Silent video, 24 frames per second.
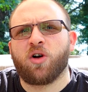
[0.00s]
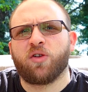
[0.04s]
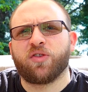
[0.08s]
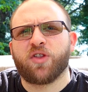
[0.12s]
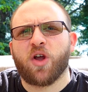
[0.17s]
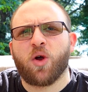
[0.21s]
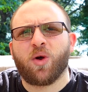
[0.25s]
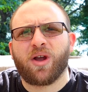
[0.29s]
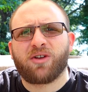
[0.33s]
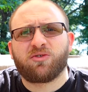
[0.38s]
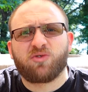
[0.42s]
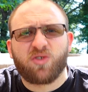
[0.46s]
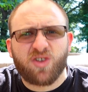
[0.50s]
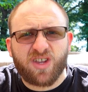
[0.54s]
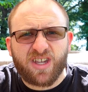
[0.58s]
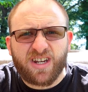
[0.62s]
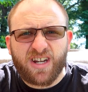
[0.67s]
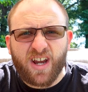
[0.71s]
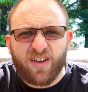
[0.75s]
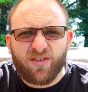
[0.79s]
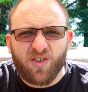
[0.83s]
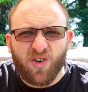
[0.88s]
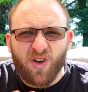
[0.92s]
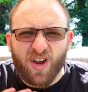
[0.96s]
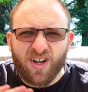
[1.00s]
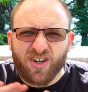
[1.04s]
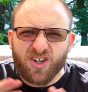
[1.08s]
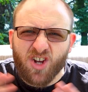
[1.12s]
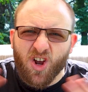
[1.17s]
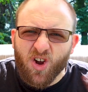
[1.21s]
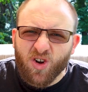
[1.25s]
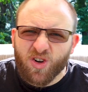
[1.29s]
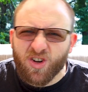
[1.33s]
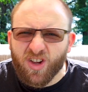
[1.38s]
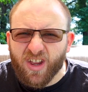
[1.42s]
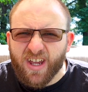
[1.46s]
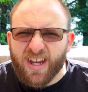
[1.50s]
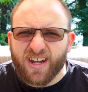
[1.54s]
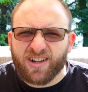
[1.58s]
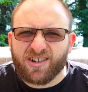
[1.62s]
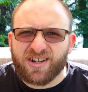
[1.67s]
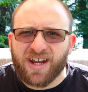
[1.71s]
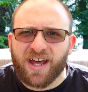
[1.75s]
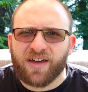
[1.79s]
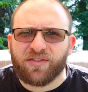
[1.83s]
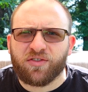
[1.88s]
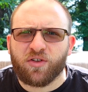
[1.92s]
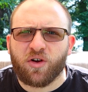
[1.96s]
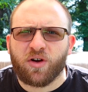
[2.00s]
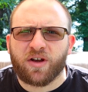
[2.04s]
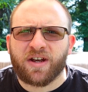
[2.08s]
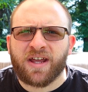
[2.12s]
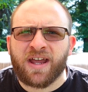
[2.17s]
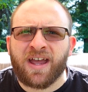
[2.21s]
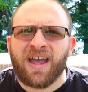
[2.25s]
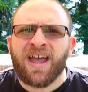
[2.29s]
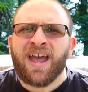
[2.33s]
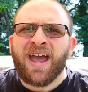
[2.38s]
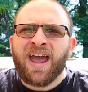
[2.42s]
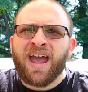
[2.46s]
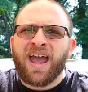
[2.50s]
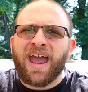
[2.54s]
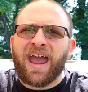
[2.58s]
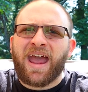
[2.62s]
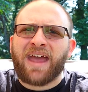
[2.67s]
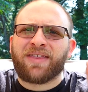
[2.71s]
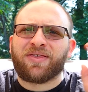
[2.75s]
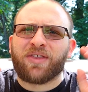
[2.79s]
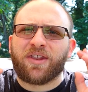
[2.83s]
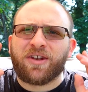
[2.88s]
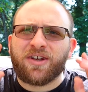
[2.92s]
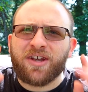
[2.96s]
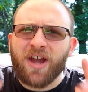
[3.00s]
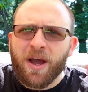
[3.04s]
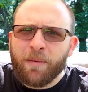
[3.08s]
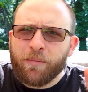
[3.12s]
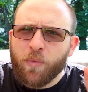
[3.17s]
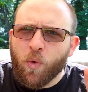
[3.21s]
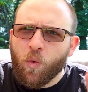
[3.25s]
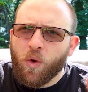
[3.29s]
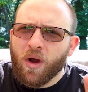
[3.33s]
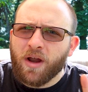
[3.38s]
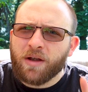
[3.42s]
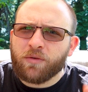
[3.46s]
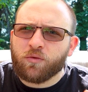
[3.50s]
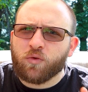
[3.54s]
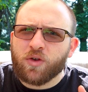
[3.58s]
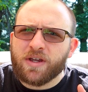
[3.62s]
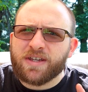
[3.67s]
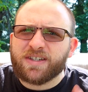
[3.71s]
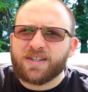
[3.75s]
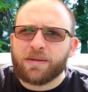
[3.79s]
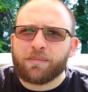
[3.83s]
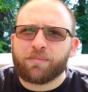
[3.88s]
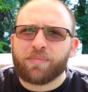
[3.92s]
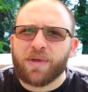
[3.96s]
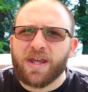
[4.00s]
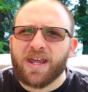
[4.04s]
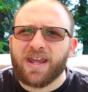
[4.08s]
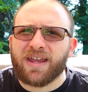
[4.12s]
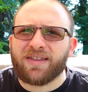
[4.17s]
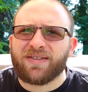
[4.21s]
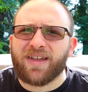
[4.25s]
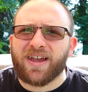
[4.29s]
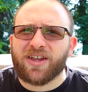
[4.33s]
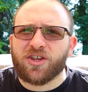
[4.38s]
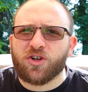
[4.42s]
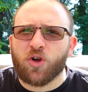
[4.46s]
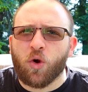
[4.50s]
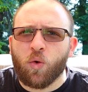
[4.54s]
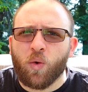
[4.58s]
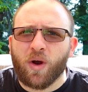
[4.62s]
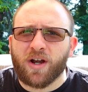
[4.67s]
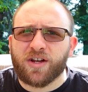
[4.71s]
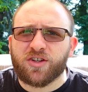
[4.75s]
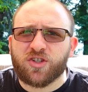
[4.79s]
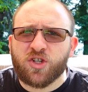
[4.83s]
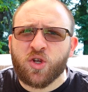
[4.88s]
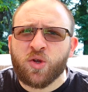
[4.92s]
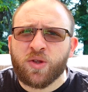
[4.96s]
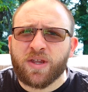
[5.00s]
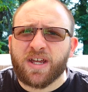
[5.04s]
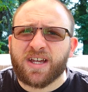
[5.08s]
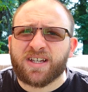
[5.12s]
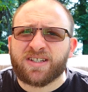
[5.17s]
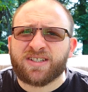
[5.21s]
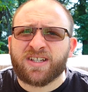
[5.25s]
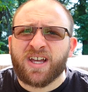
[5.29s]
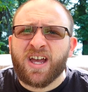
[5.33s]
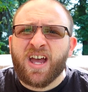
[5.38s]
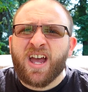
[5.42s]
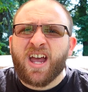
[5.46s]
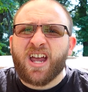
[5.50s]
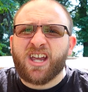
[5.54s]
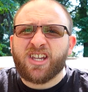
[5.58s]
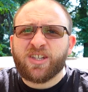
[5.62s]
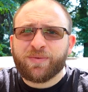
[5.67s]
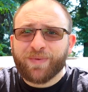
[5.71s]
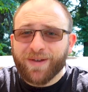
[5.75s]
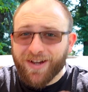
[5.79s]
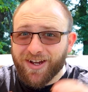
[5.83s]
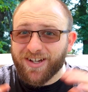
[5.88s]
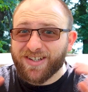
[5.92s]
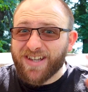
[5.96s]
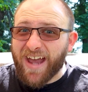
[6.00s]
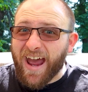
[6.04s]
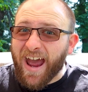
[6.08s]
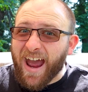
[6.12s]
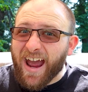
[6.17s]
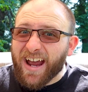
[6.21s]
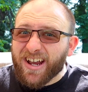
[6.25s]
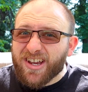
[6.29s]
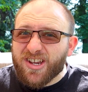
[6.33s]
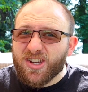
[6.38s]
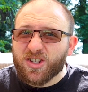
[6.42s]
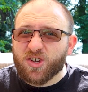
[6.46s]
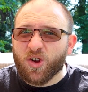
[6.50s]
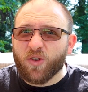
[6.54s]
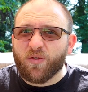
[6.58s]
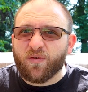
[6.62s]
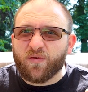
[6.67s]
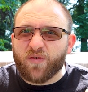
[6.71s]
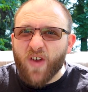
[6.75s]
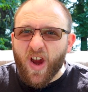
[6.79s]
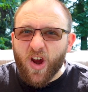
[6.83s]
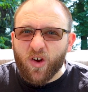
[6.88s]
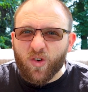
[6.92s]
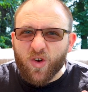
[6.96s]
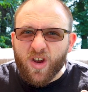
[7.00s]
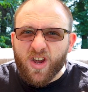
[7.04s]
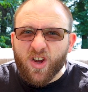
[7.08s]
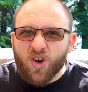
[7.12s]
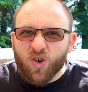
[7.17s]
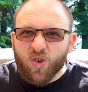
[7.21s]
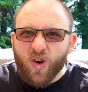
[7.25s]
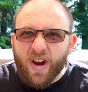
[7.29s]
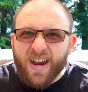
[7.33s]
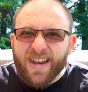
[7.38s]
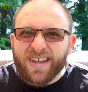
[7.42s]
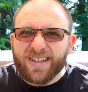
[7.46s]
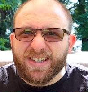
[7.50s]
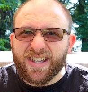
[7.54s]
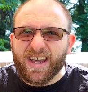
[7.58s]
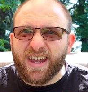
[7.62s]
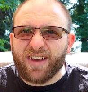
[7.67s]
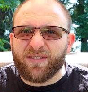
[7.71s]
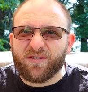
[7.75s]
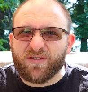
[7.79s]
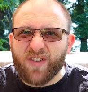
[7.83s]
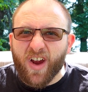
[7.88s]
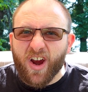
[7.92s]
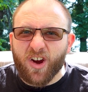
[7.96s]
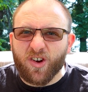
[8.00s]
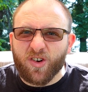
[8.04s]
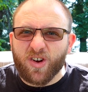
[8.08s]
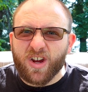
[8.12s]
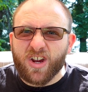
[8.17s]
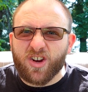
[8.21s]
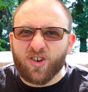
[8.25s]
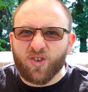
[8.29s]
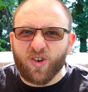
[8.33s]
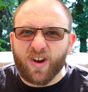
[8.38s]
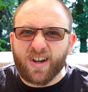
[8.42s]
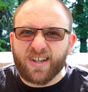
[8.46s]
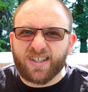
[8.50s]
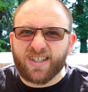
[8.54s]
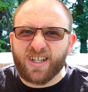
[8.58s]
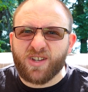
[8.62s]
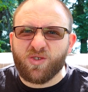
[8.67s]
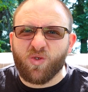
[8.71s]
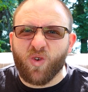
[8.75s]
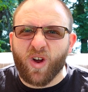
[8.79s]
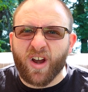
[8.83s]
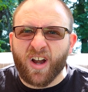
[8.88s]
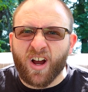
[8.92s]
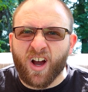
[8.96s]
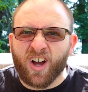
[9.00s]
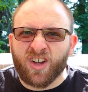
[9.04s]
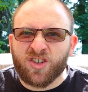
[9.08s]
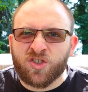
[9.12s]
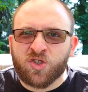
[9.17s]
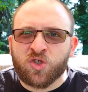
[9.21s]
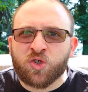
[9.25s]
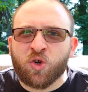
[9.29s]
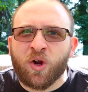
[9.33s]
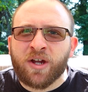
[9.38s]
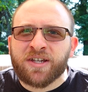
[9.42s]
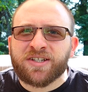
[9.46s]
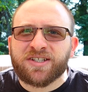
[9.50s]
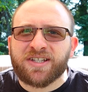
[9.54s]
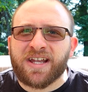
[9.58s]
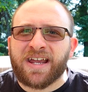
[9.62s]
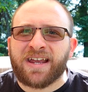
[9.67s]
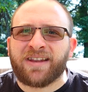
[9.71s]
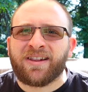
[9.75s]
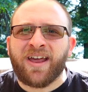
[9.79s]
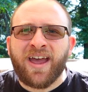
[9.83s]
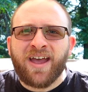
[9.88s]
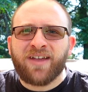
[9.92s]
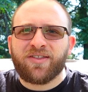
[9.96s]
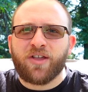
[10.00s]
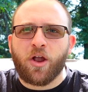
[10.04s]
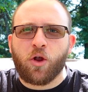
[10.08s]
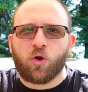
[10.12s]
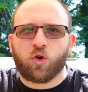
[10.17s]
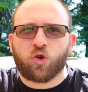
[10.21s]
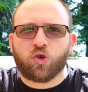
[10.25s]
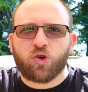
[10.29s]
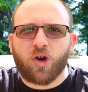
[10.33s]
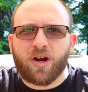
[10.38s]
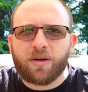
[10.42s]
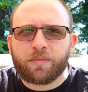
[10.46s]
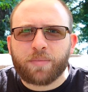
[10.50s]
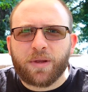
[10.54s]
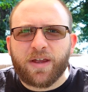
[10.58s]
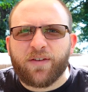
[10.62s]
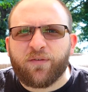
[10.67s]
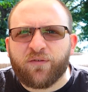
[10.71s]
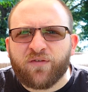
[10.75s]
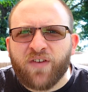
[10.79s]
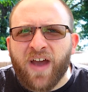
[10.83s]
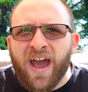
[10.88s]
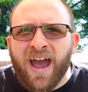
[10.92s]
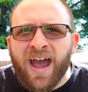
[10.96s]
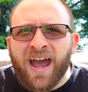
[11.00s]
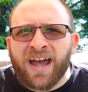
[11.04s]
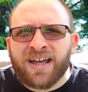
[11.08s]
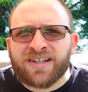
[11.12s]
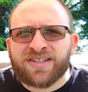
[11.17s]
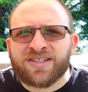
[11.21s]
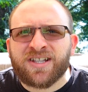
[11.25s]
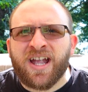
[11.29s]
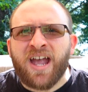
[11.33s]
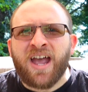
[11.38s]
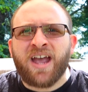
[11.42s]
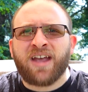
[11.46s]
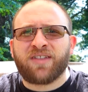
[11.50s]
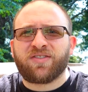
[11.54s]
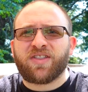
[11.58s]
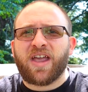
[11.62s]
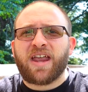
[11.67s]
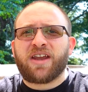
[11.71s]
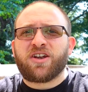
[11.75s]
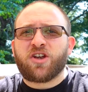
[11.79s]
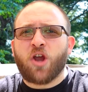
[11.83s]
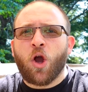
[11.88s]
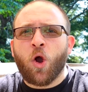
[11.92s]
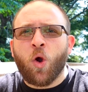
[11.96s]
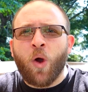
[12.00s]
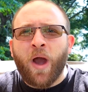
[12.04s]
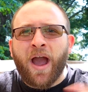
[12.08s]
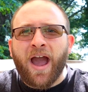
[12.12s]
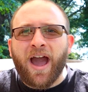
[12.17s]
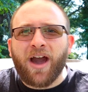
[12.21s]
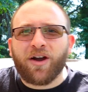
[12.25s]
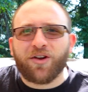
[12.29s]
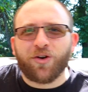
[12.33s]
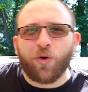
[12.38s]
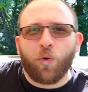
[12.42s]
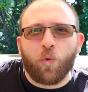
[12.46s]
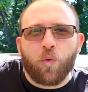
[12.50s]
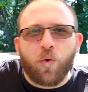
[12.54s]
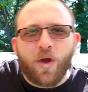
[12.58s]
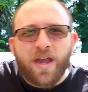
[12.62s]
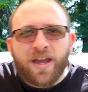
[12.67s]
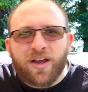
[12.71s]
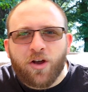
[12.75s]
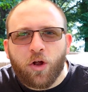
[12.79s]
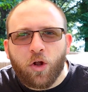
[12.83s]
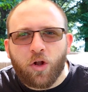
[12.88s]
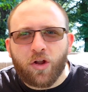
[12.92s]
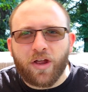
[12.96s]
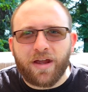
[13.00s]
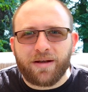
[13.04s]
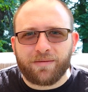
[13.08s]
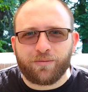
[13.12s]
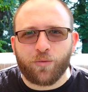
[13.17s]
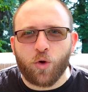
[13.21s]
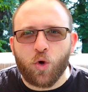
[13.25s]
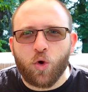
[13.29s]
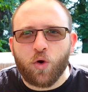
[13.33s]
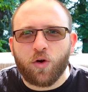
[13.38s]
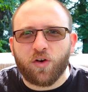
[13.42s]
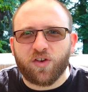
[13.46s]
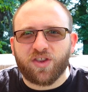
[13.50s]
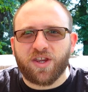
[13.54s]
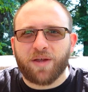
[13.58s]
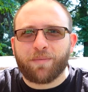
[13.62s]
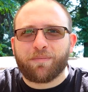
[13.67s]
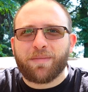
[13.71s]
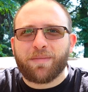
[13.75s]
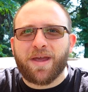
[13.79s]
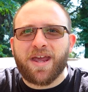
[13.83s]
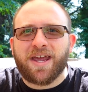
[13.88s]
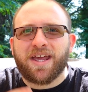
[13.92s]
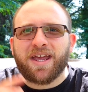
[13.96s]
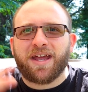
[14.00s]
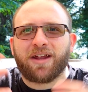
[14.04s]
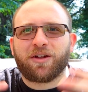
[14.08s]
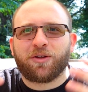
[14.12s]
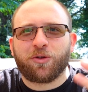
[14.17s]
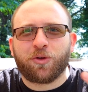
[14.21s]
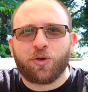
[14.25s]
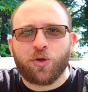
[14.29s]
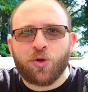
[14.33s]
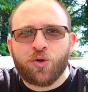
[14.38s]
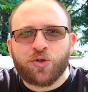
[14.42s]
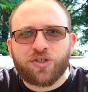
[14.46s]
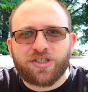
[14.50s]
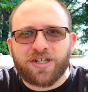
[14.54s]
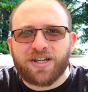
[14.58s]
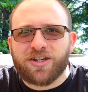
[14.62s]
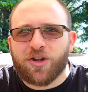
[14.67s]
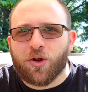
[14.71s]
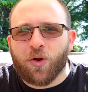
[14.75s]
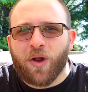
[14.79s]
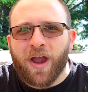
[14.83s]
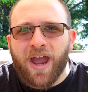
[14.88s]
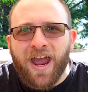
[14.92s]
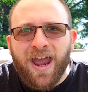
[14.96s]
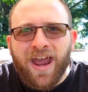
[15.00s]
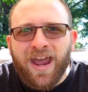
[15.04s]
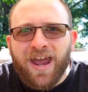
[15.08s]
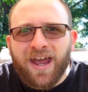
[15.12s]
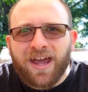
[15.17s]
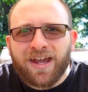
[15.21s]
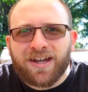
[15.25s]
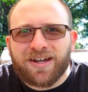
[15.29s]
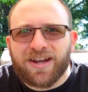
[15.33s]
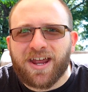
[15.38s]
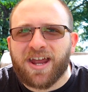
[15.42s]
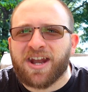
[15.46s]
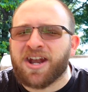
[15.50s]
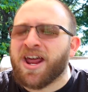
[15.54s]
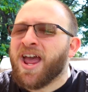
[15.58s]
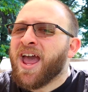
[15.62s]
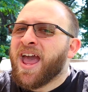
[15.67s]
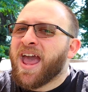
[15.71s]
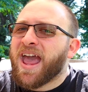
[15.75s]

although I really never went totally in depth on it. And the number 1 reason being that you don't want to do this is because Ackies are very crazy when untrusting. They're incredibly fast. They know how to wiggle and move to make it loose in your hand, and